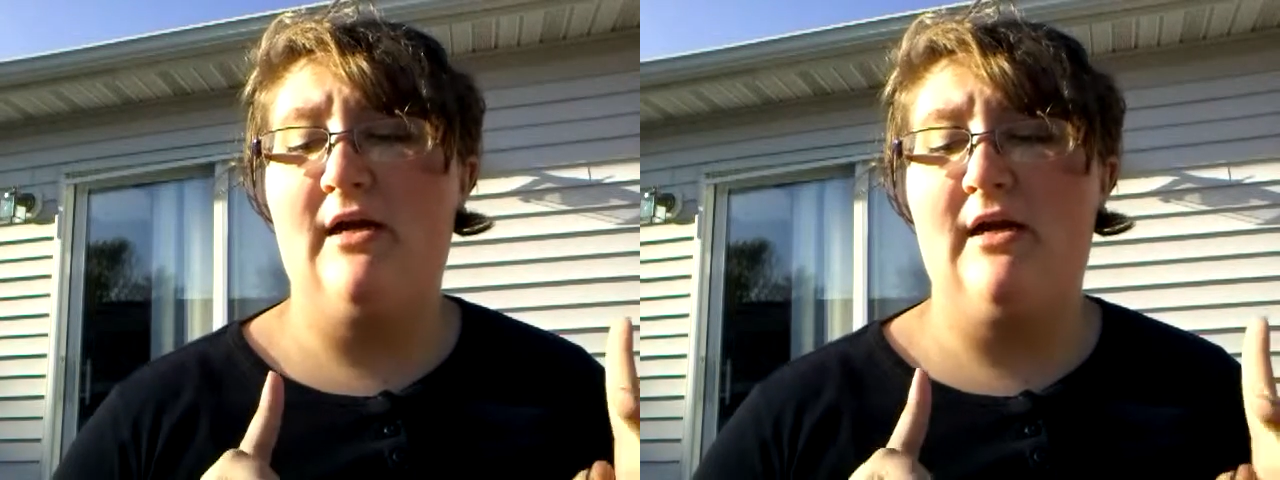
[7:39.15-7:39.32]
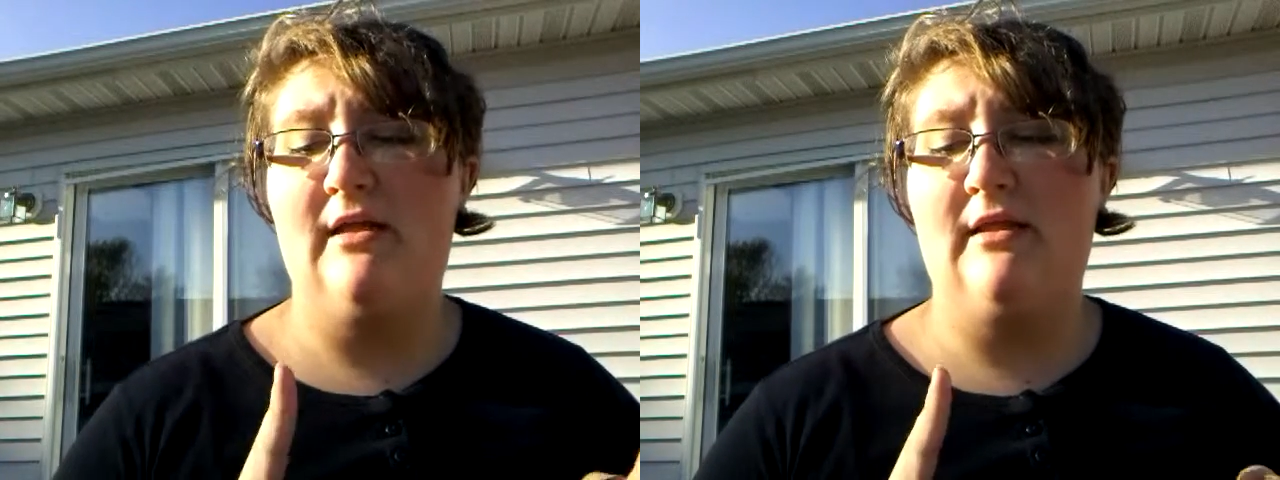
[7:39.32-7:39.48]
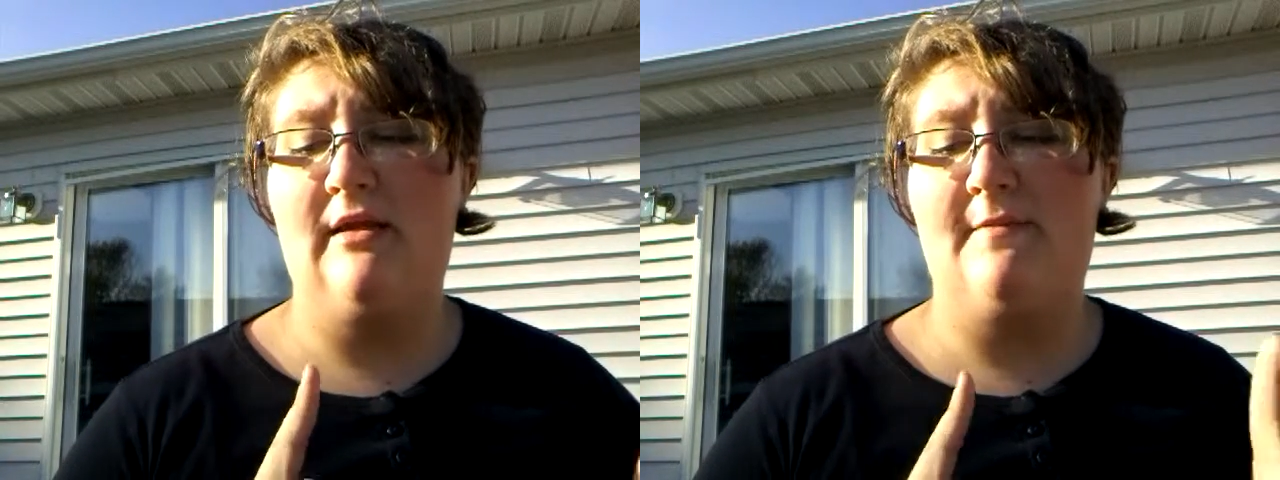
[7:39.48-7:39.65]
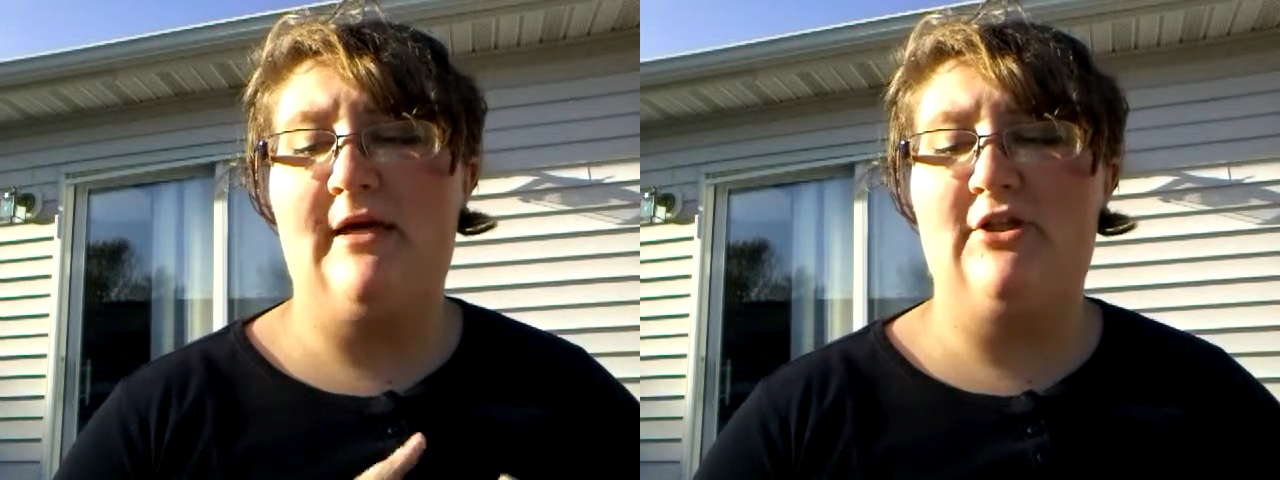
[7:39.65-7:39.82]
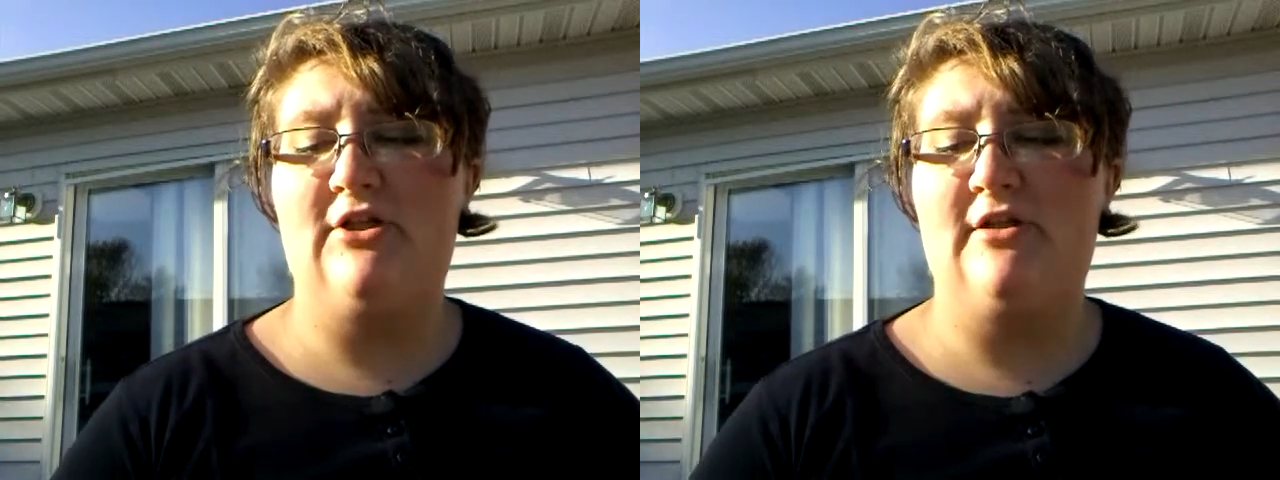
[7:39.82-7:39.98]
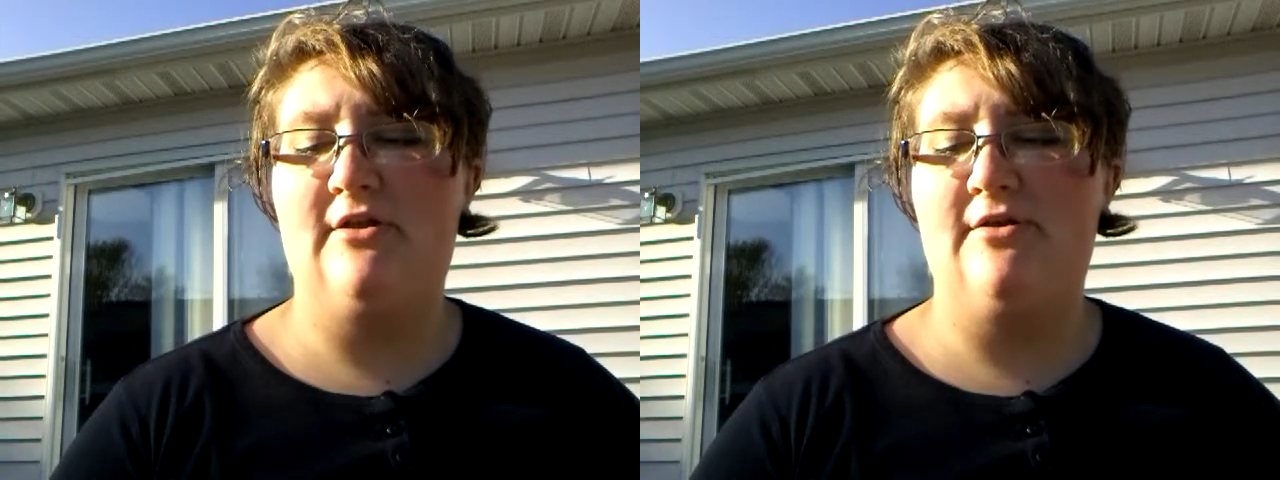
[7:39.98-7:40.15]
Unlike
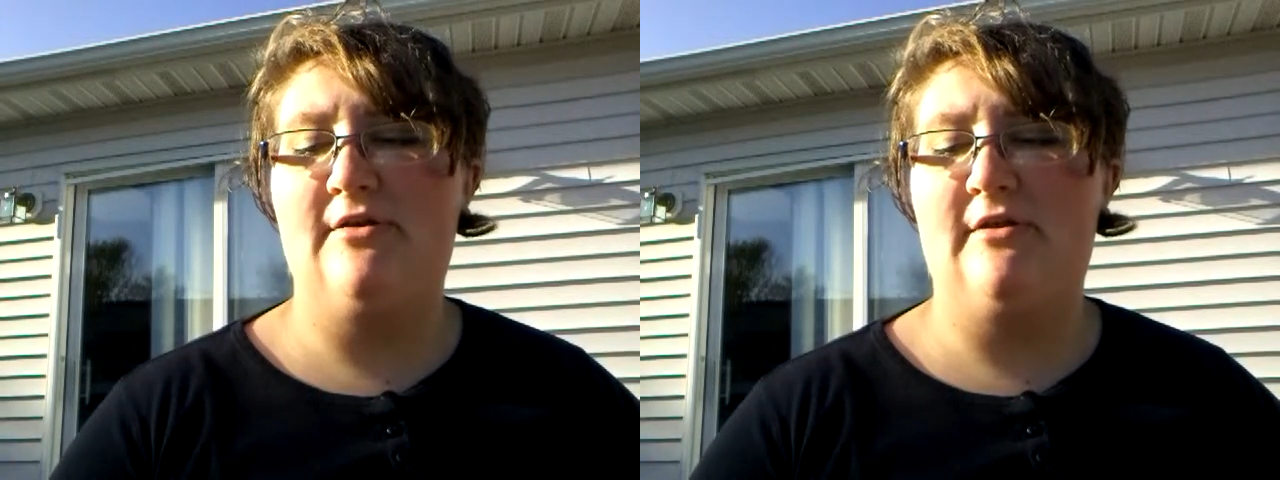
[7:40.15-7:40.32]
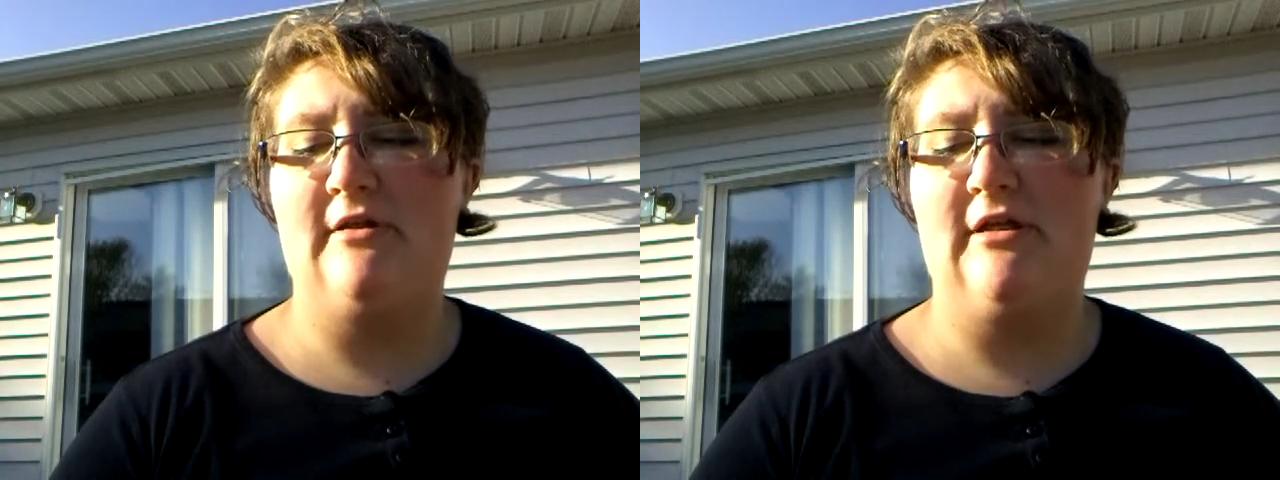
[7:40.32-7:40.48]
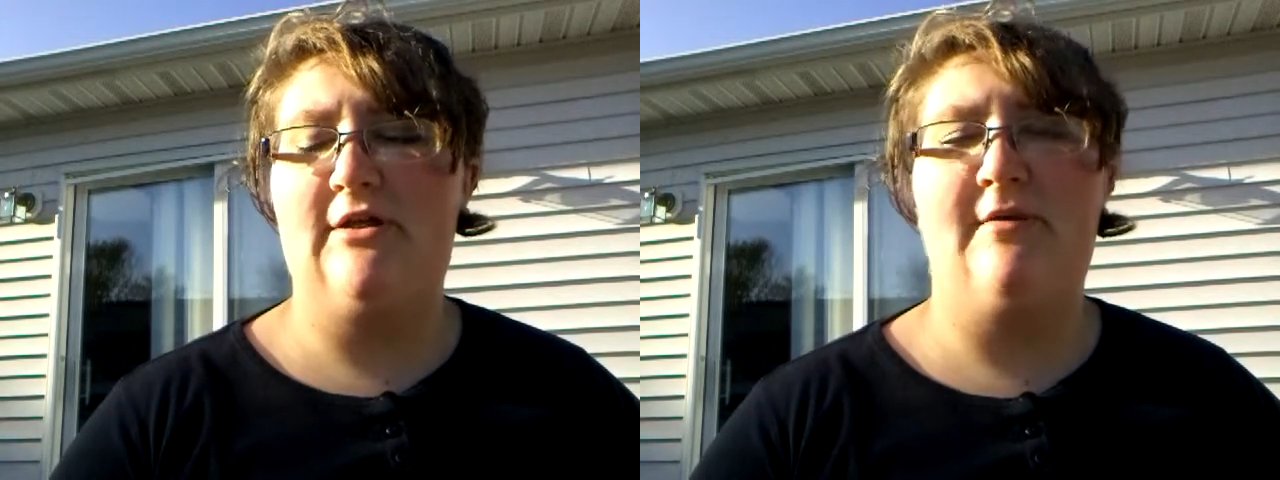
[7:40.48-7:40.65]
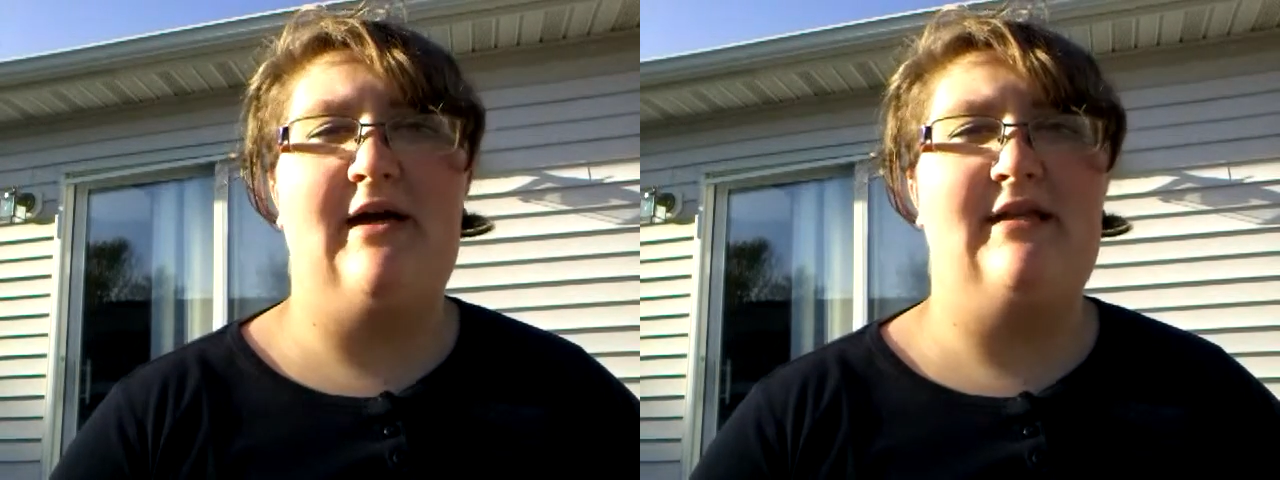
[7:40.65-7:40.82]
bigender, they don't